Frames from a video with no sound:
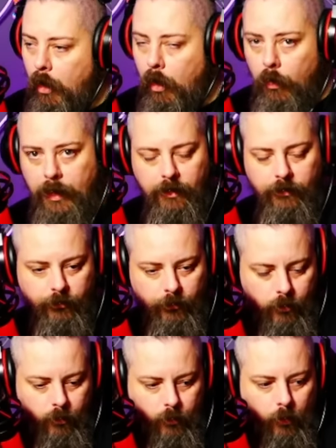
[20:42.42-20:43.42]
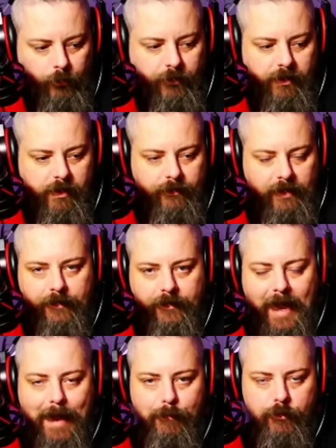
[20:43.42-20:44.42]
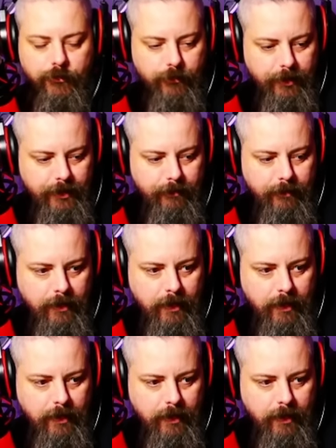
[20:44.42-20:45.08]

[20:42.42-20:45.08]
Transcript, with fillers: Okay, so Ghost Theory have left cameras running.